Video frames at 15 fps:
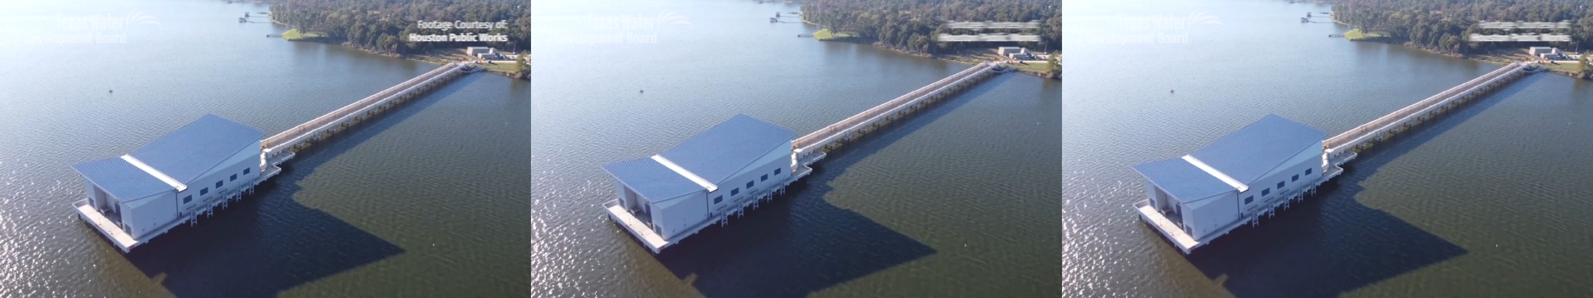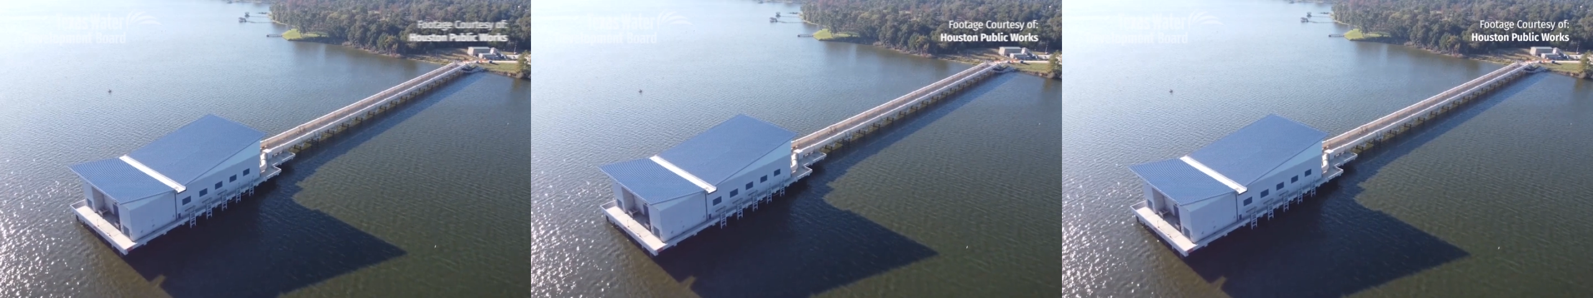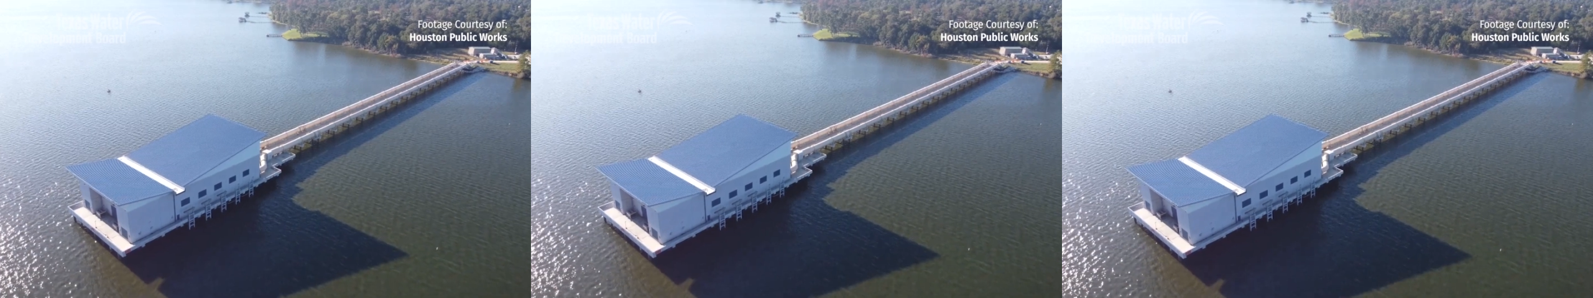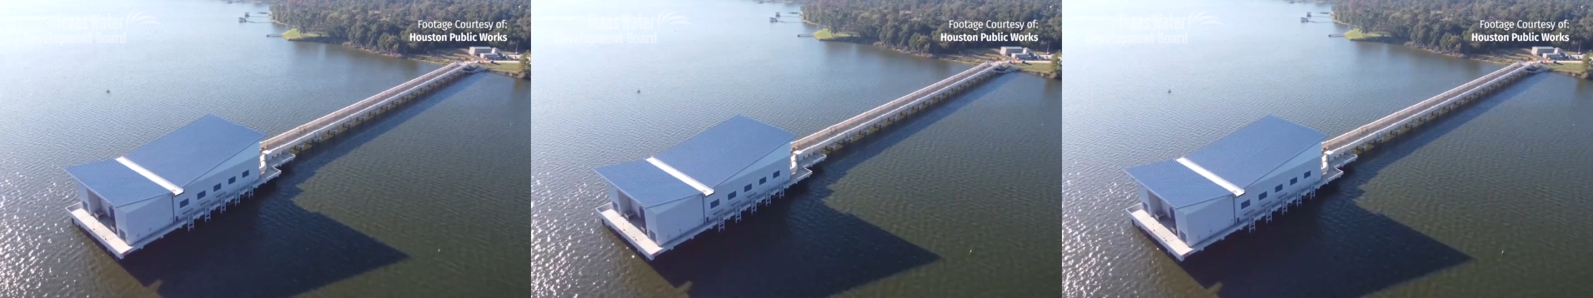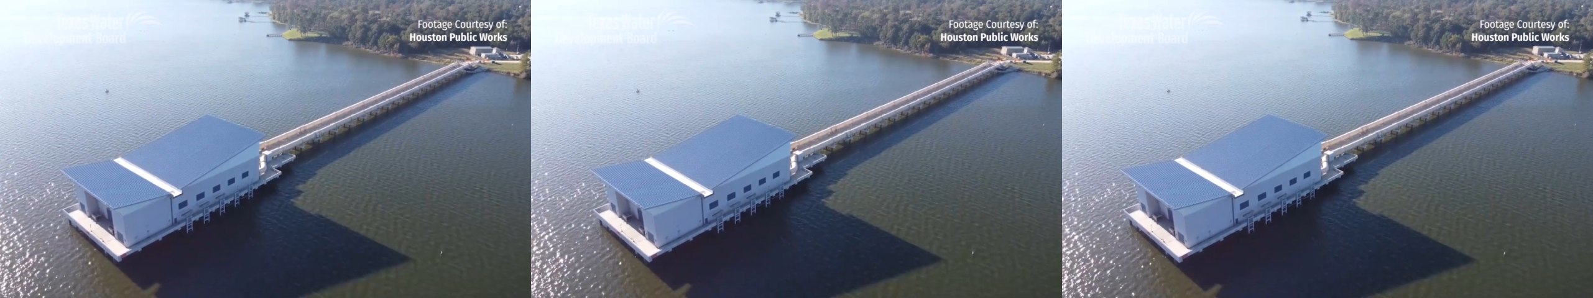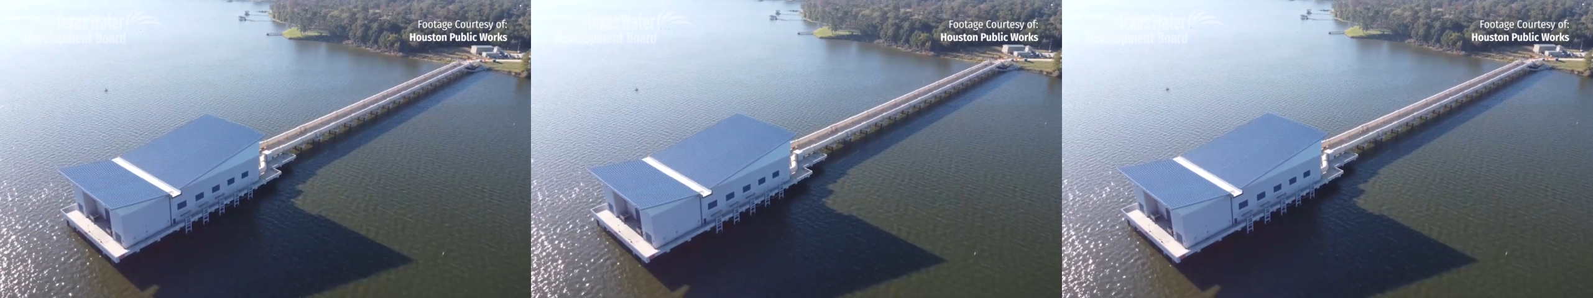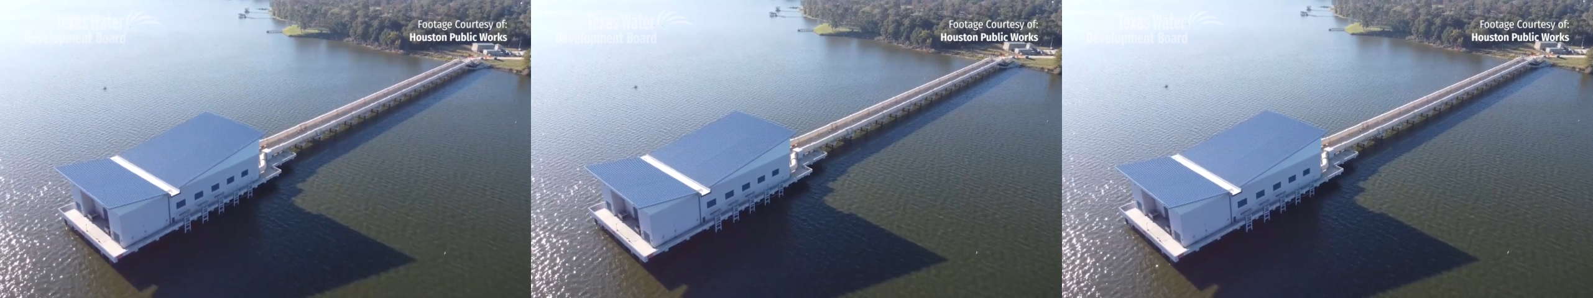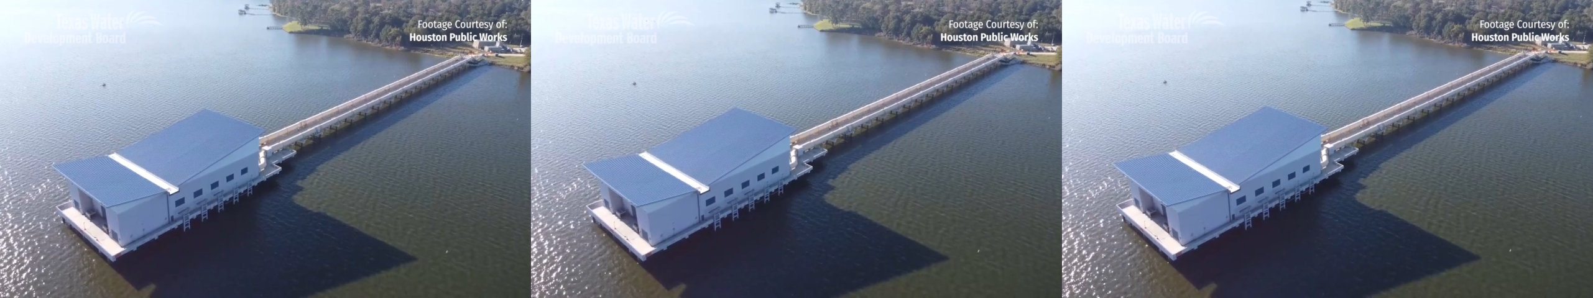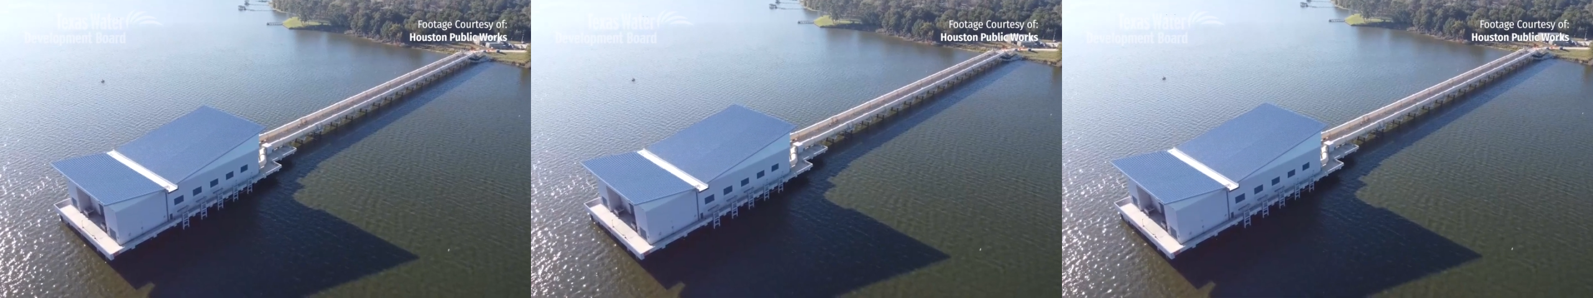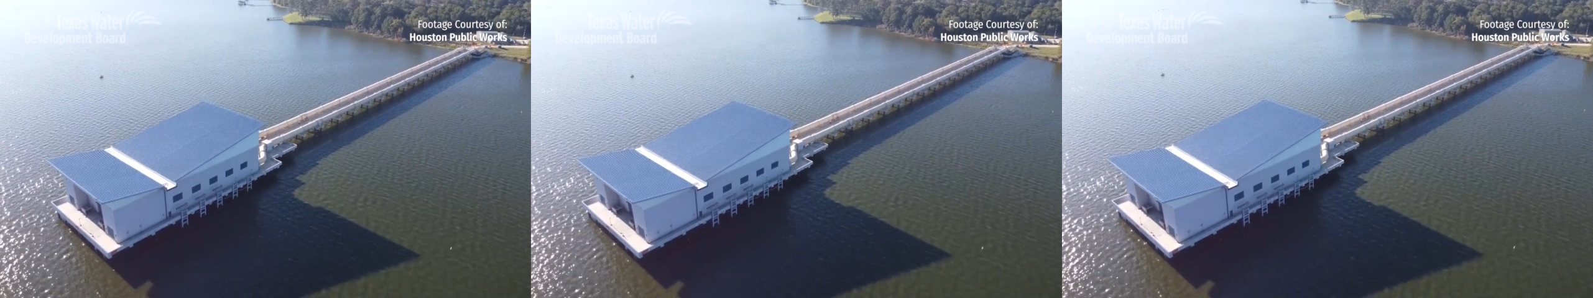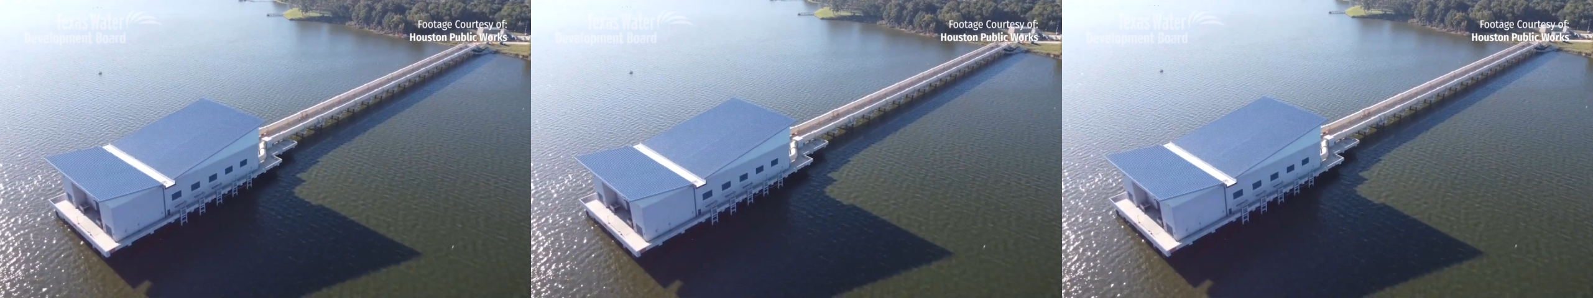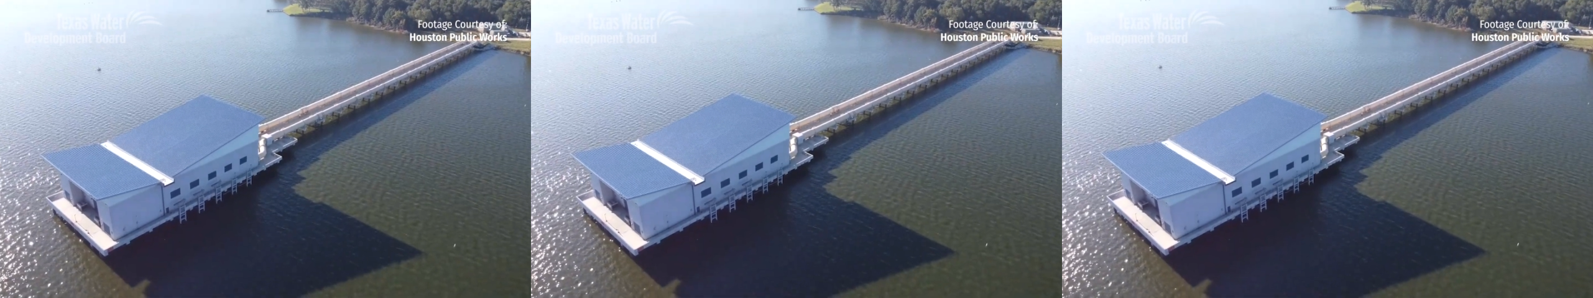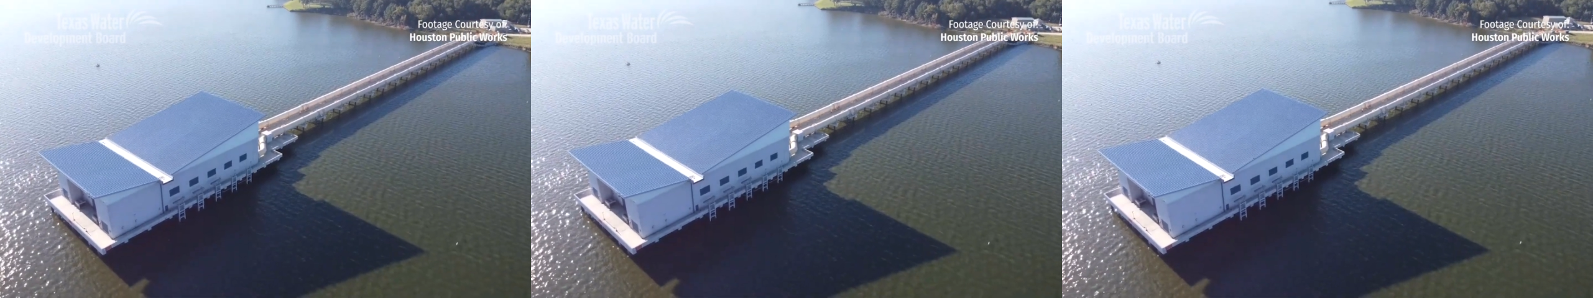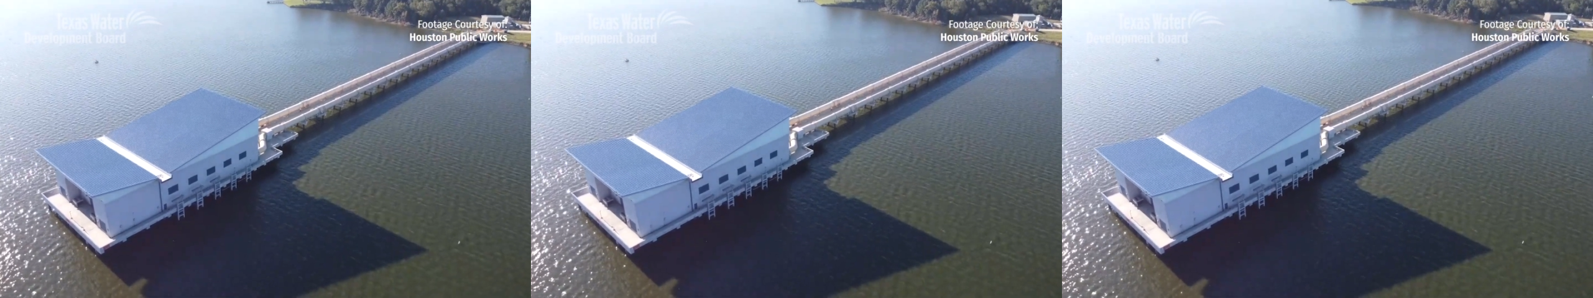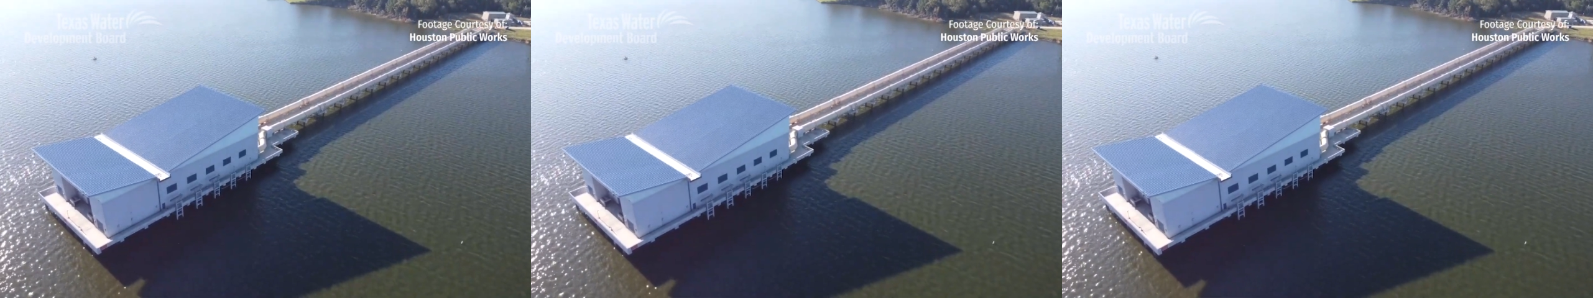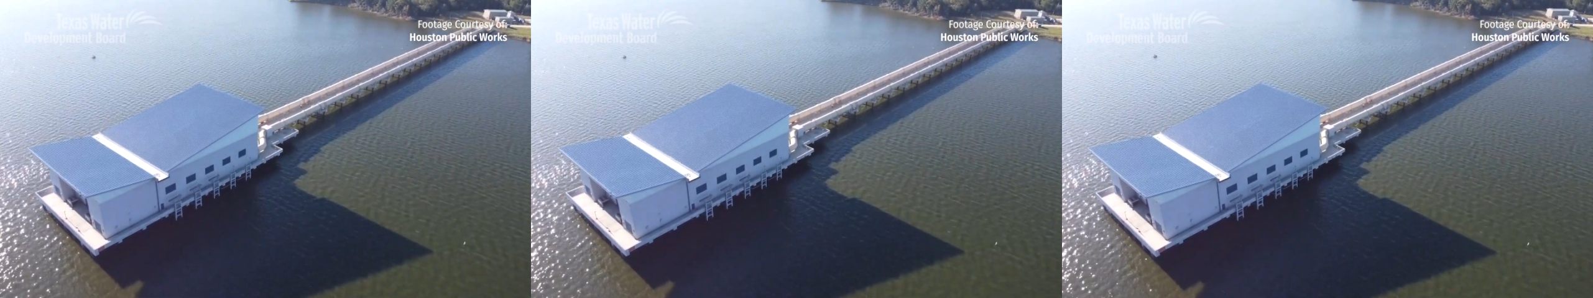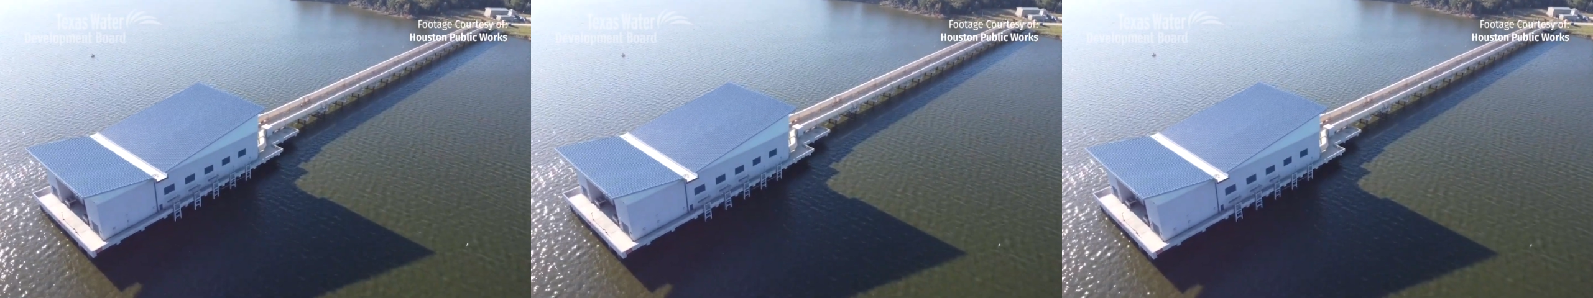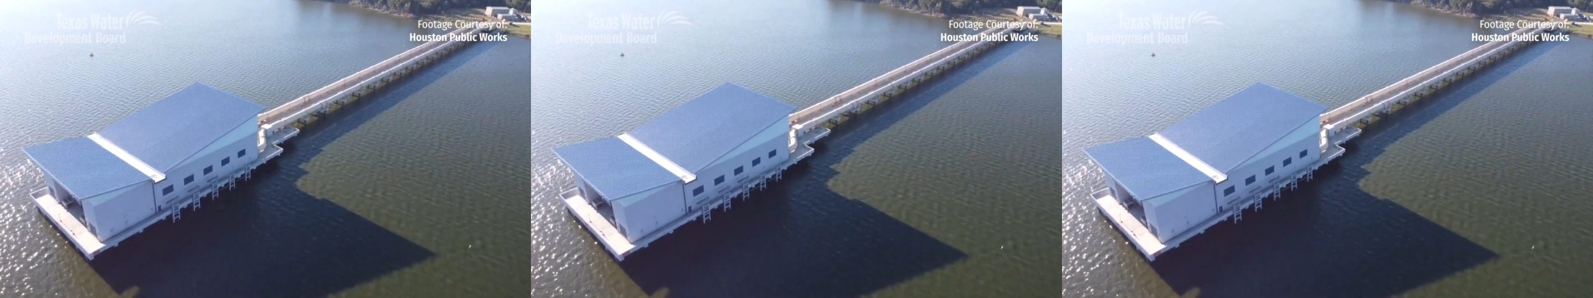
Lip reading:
(no speaker visible)